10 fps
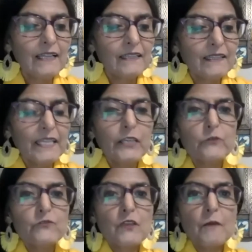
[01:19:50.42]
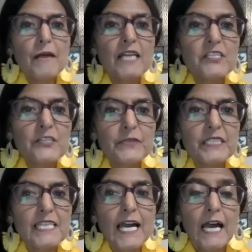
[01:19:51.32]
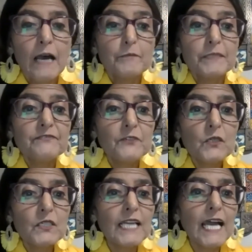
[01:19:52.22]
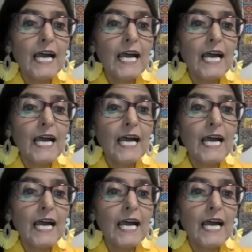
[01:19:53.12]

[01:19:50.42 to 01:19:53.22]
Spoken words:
thank you so much, Rita. Before,